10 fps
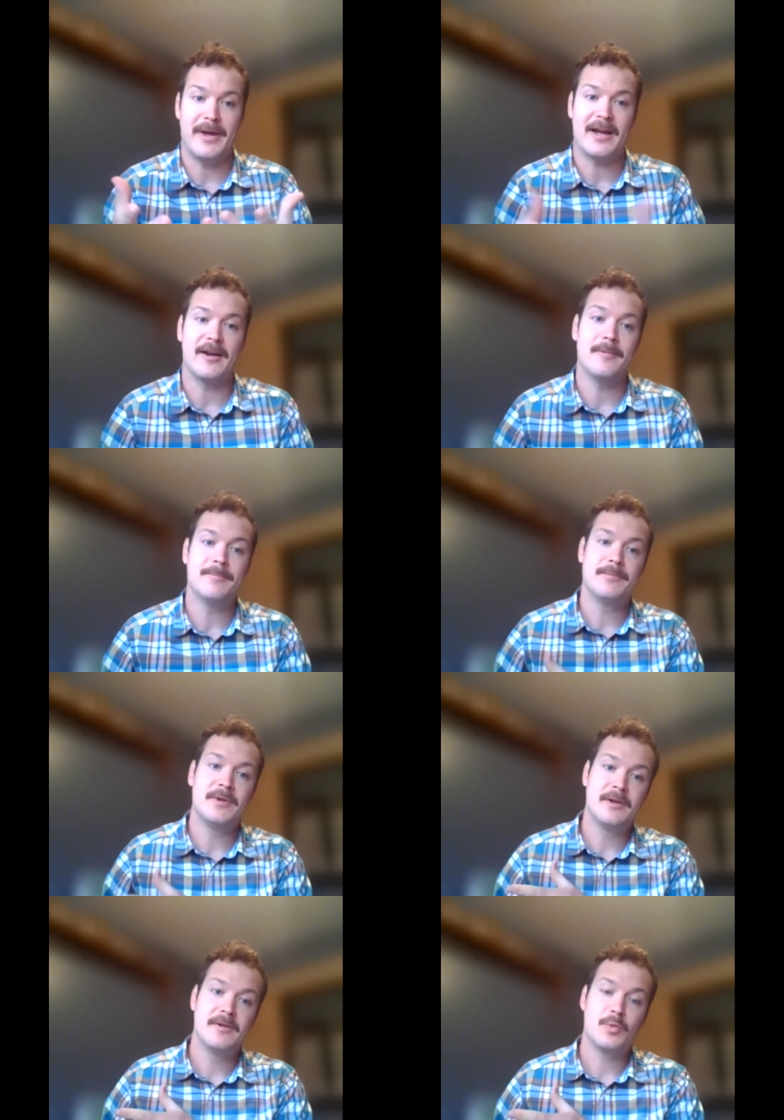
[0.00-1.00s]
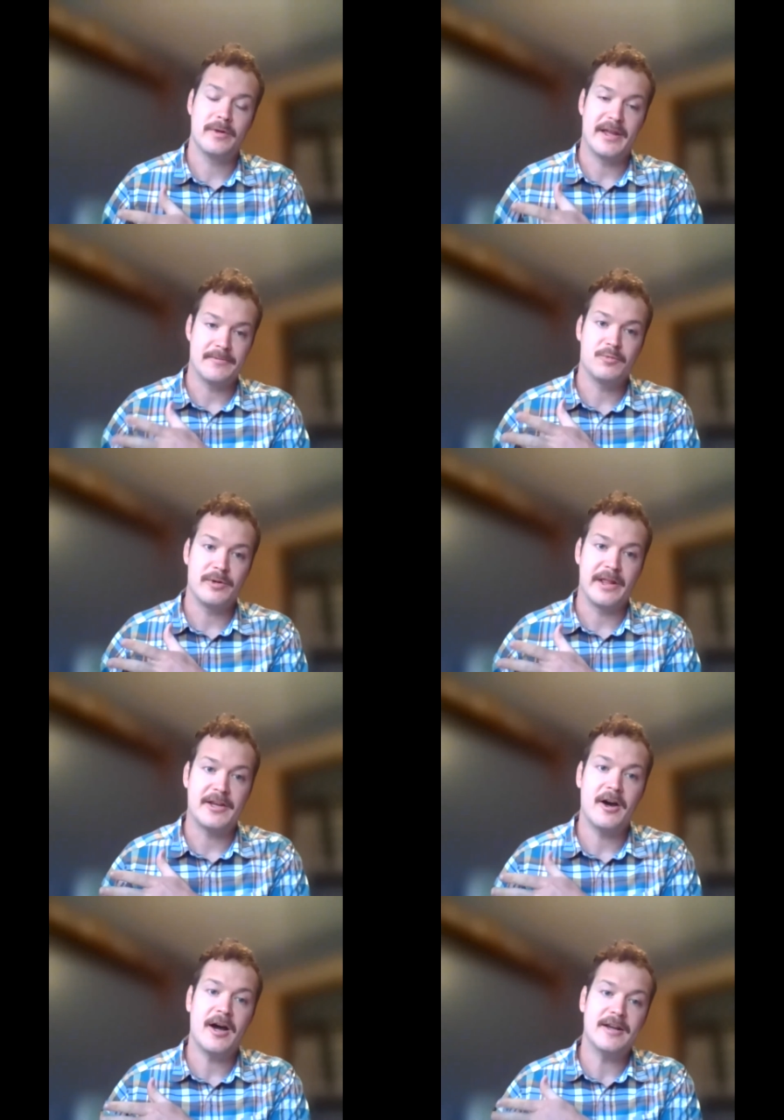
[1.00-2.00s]
back up where they
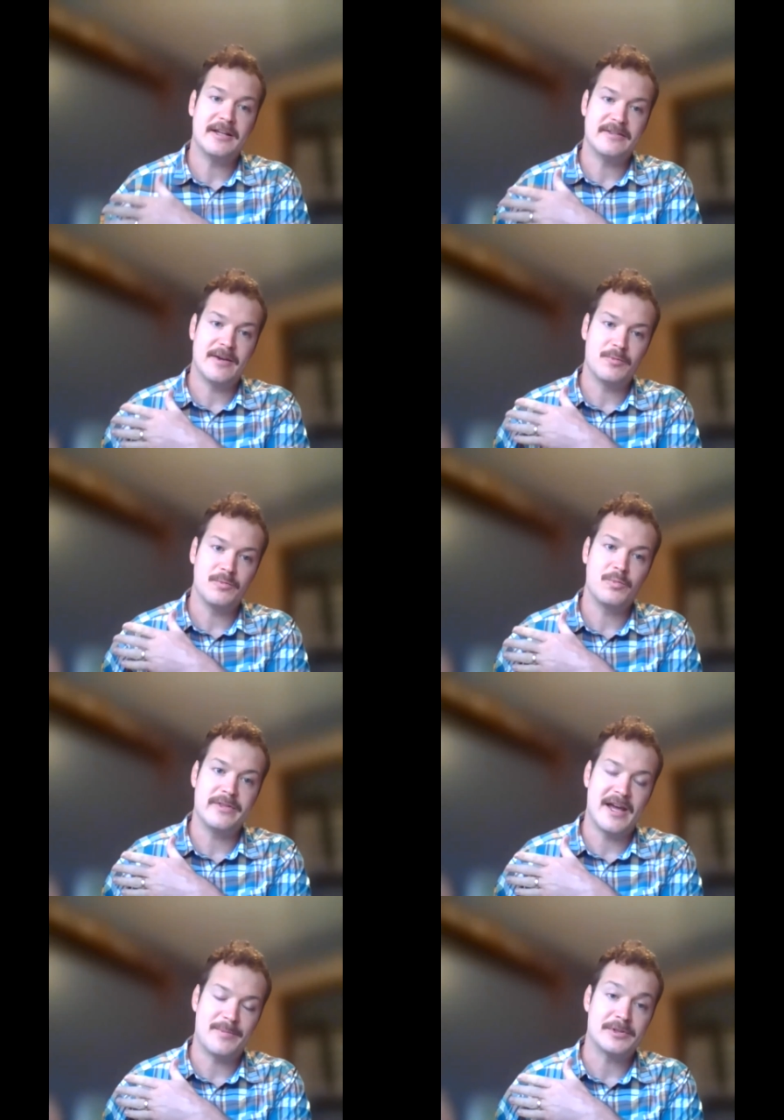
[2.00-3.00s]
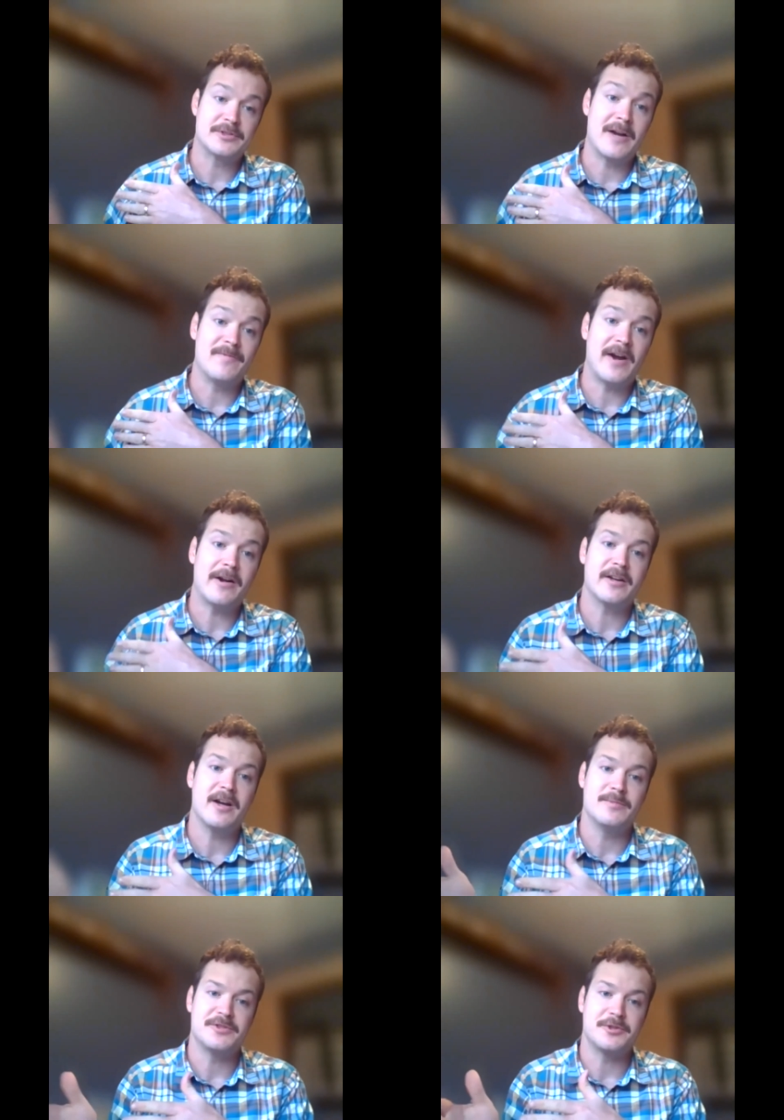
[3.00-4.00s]
cut. And then when that prescribed fire
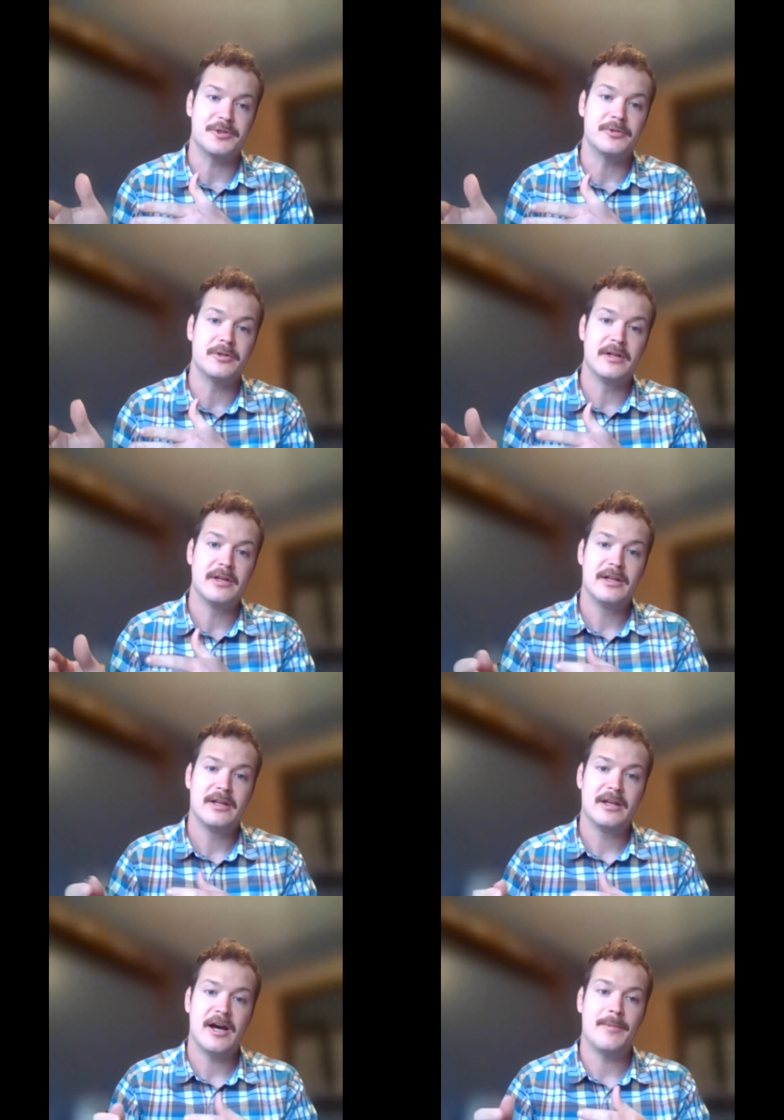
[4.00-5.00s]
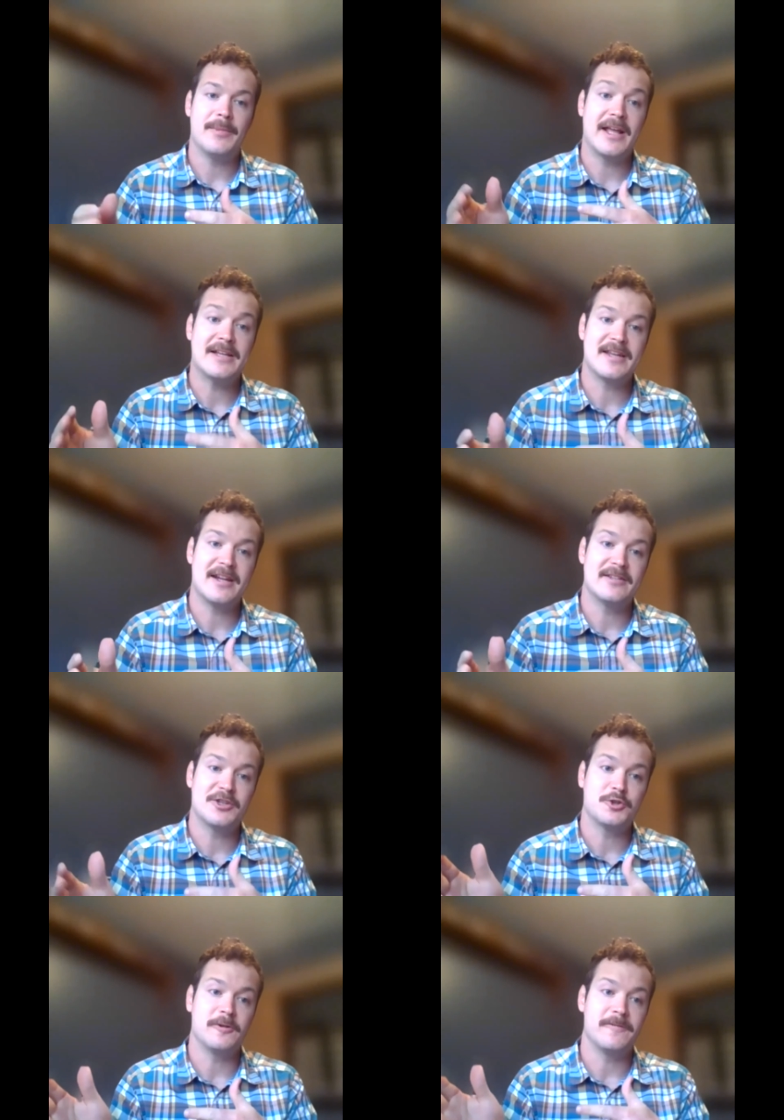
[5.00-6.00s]
comes through, it has that
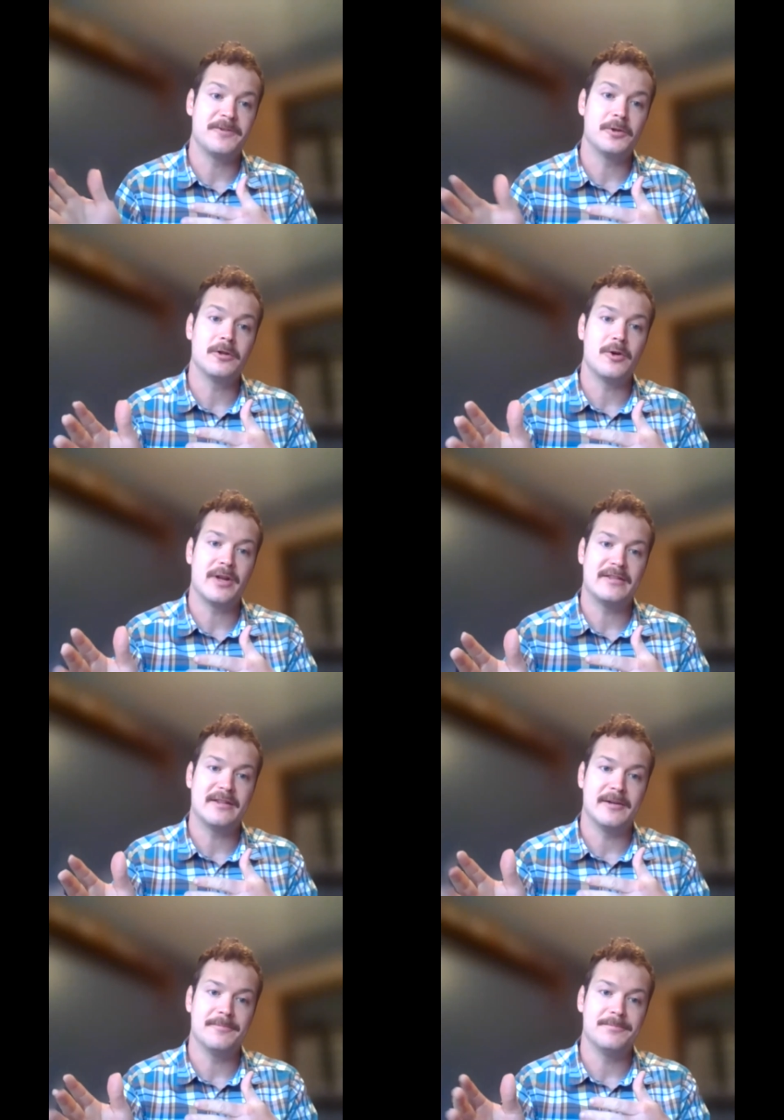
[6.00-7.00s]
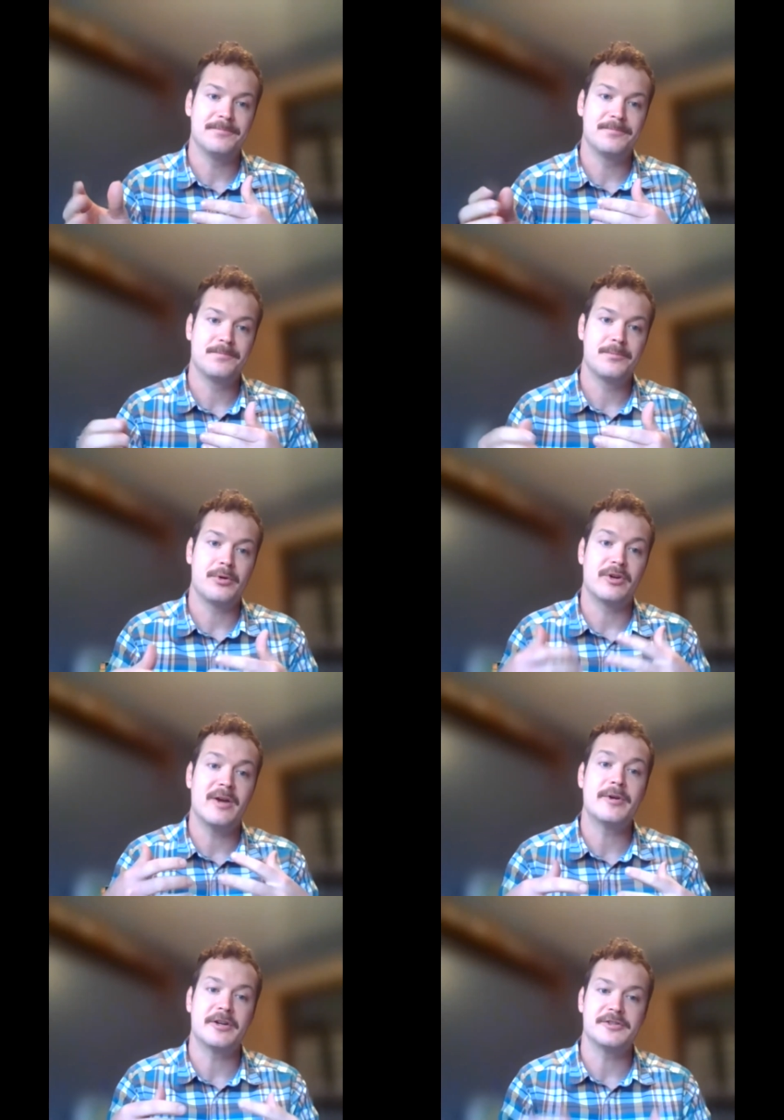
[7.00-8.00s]
additional fuel load at the
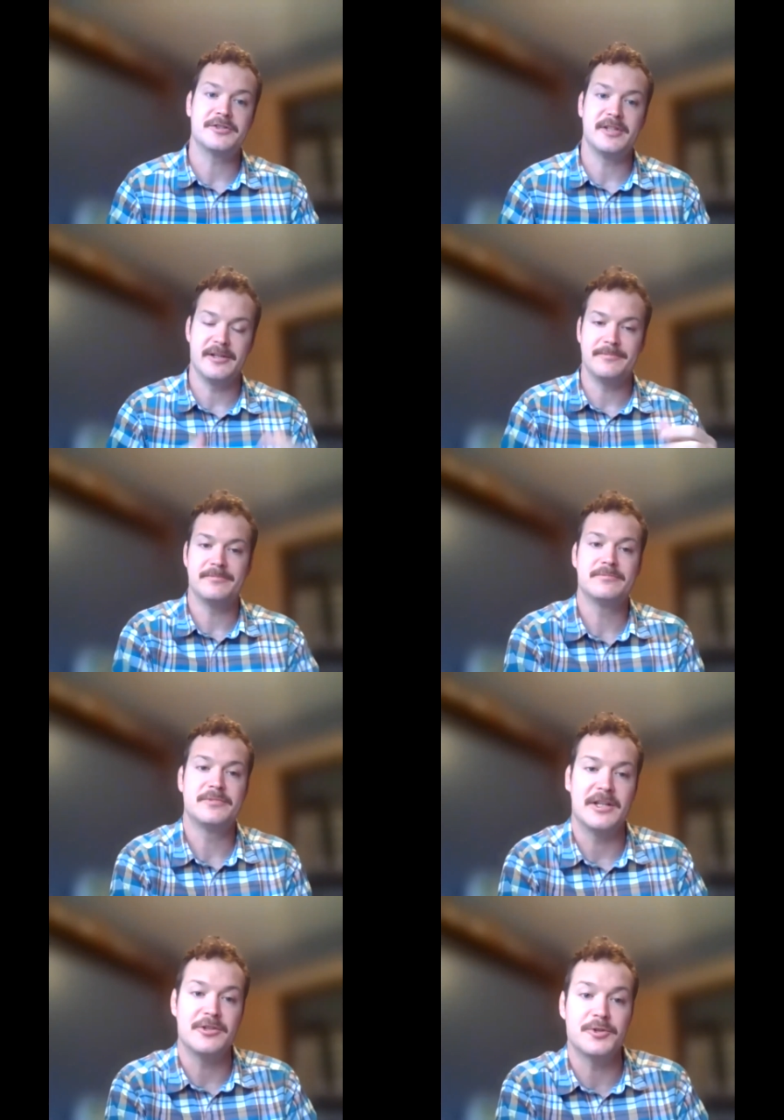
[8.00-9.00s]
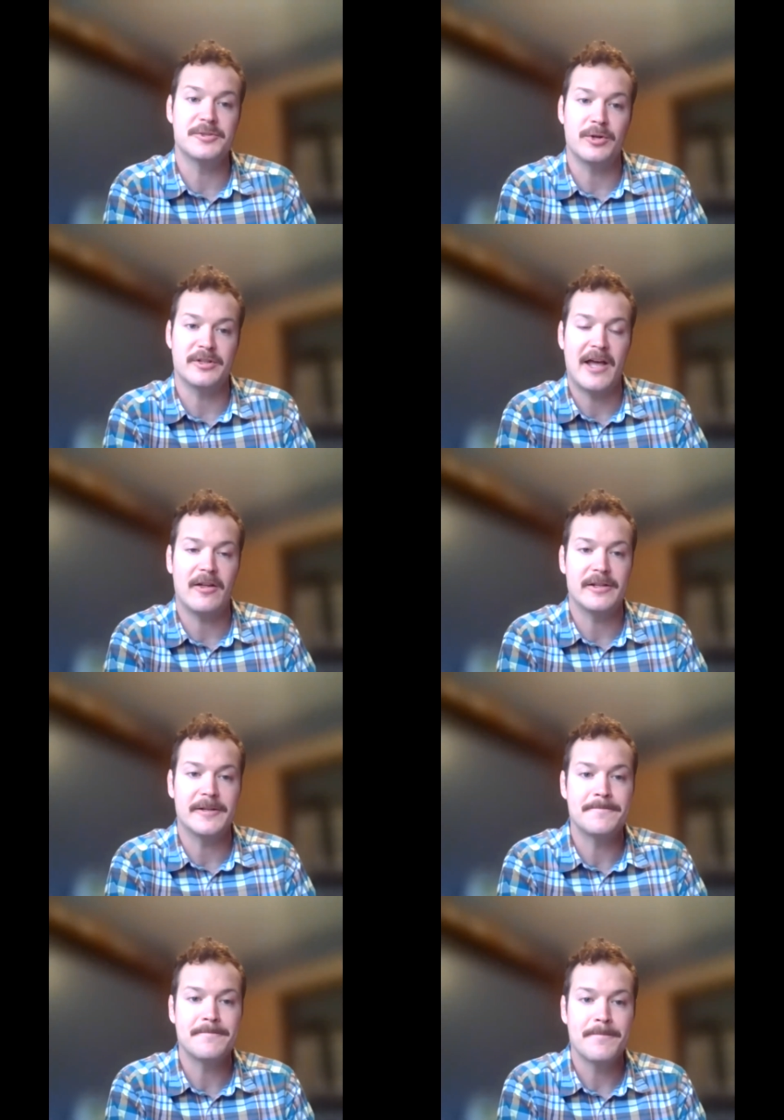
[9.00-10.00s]
perimeters to induce mortality.